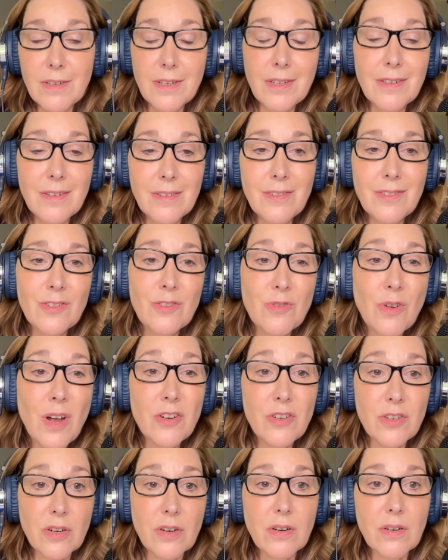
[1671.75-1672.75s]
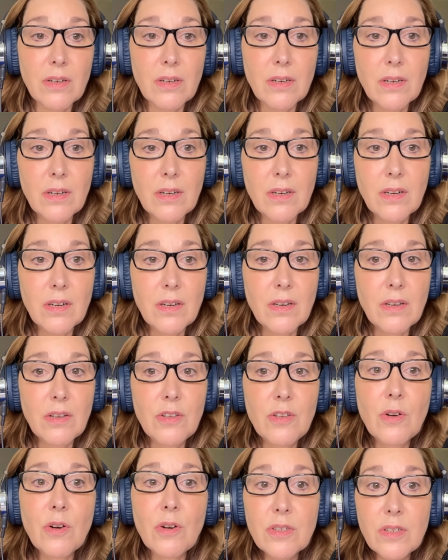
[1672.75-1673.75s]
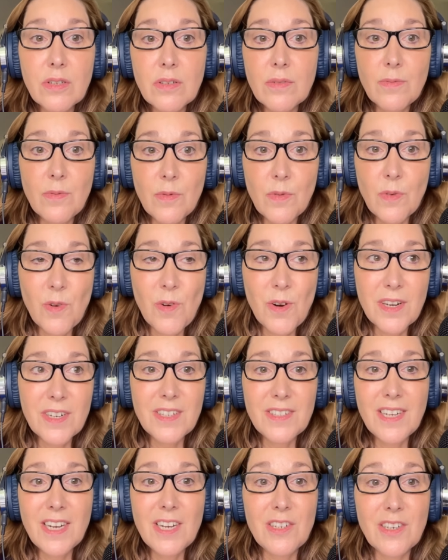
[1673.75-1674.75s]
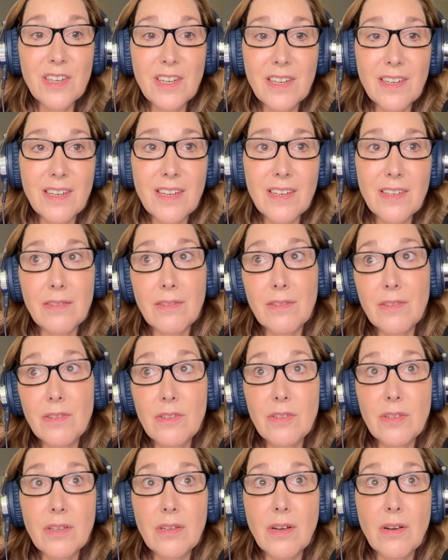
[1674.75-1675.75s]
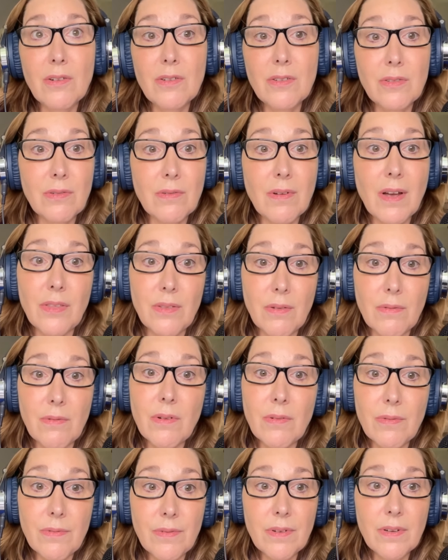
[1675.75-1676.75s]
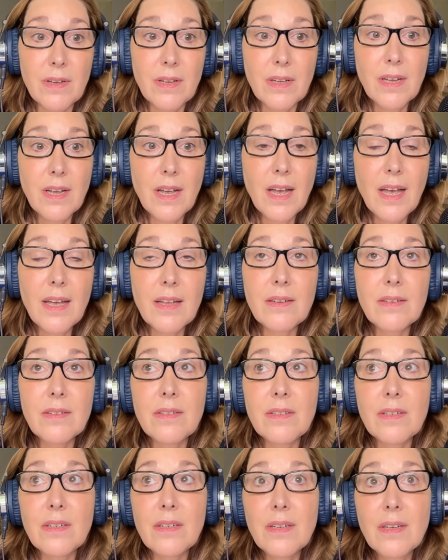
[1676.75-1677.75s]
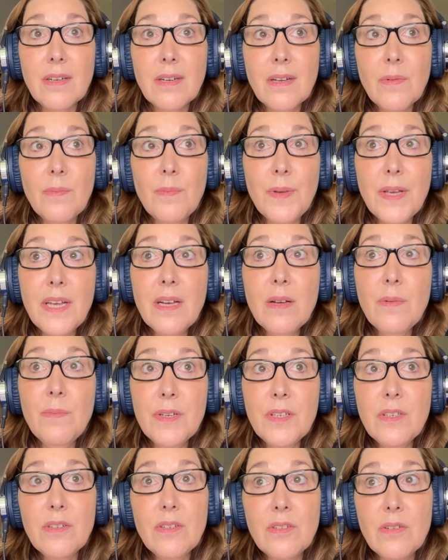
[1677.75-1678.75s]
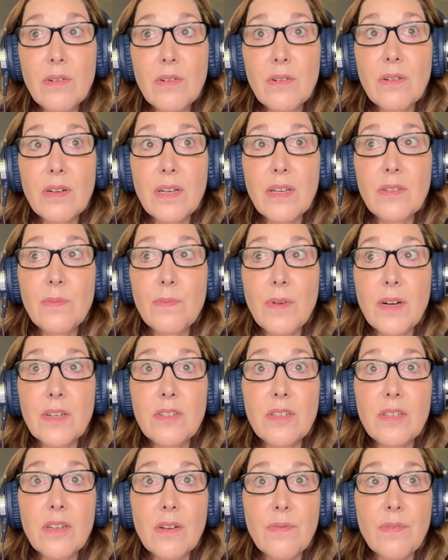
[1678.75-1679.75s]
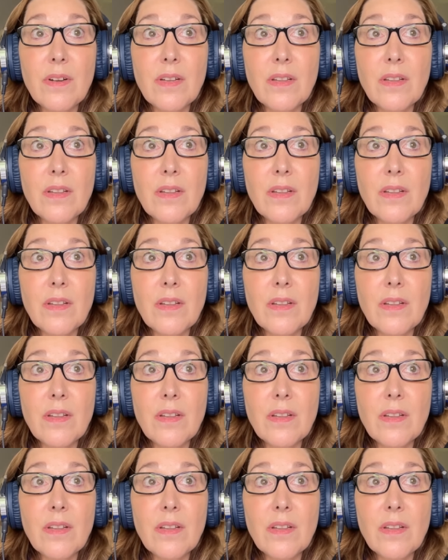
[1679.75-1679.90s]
structure, your organization usually goes throughout the roof. And being a business owner is much different